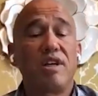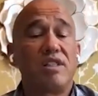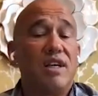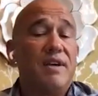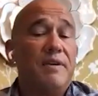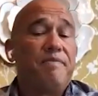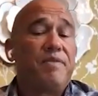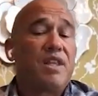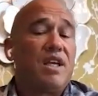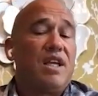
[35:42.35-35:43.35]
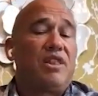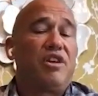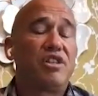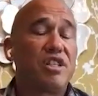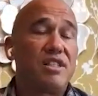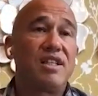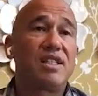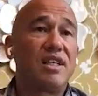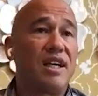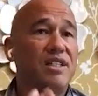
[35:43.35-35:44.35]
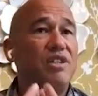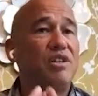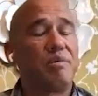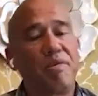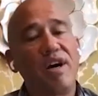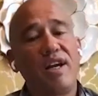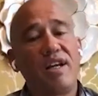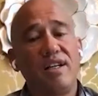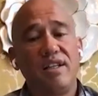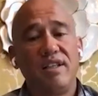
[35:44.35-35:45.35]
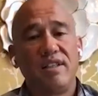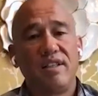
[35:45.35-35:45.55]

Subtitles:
Because there's a disconnect in your brain